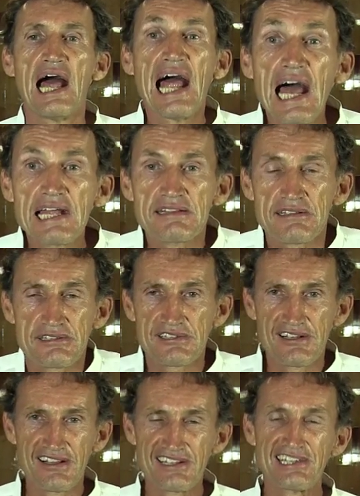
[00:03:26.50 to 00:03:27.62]
And
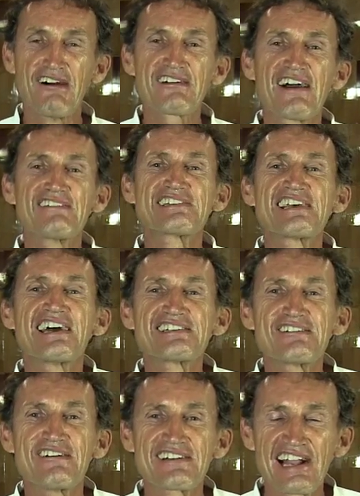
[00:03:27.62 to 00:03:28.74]
now comes the
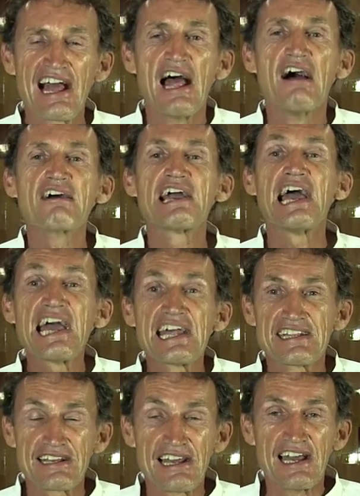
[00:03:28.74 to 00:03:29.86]
joke, no? Okay,
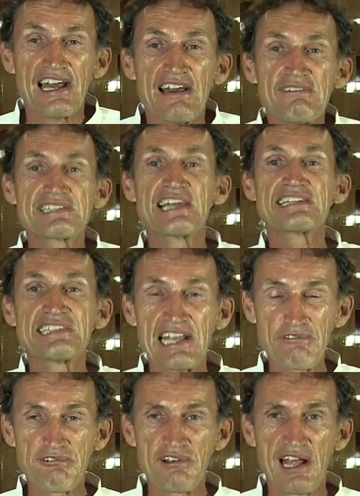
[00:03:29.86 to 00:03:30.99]
and with a
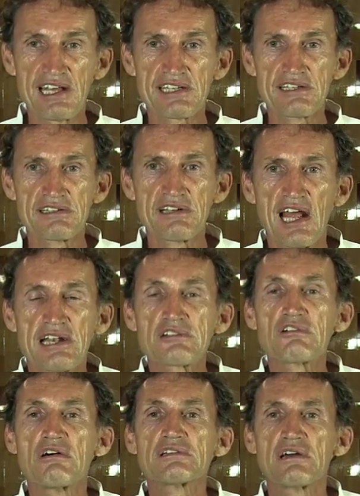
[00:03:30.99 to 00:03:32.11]
deflation and
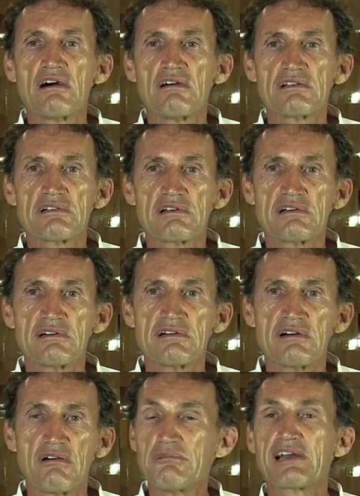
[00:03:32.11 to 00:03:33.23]
gold down.
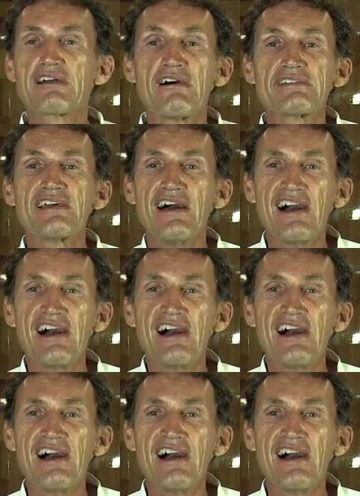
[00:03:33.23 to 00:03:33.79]
Oh my God.